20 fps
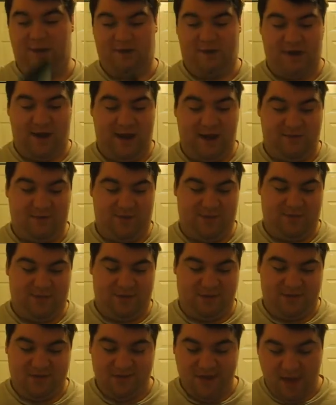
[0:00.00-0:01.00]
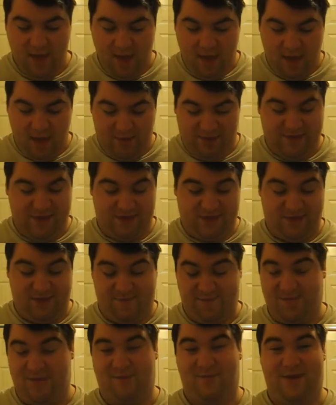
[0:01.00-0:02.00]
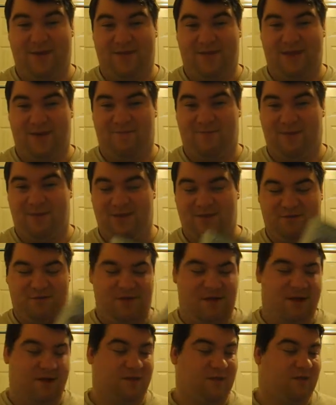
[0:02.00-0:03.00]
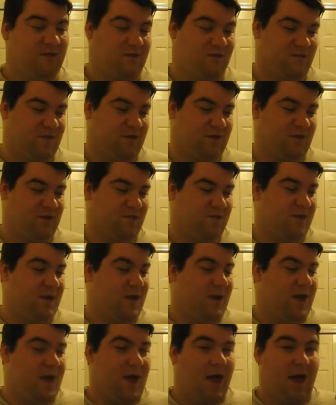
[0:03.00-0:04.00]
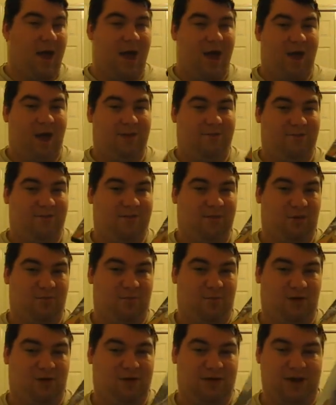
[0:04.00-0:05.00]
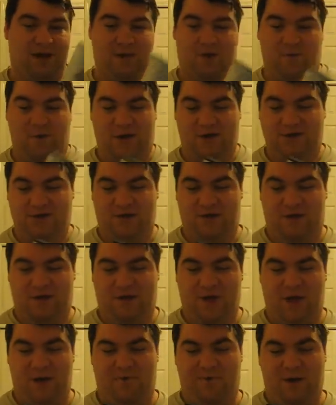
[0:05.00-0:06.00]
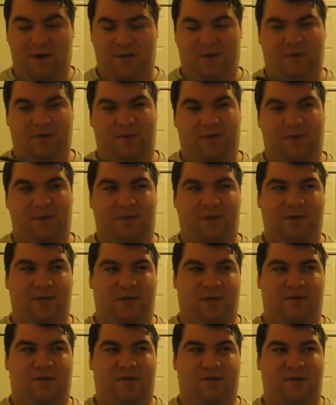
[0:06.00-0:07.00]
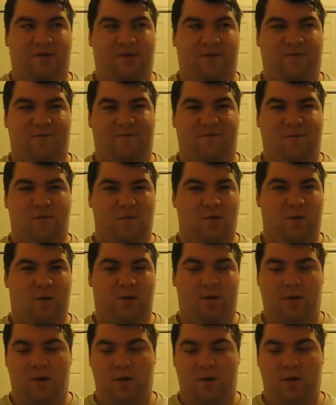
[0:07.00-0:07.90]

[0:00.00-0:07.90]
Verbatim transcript: excited about this. This has some of the best episodes on it, too, so I am super excited to watch this. I'm on Disc 4,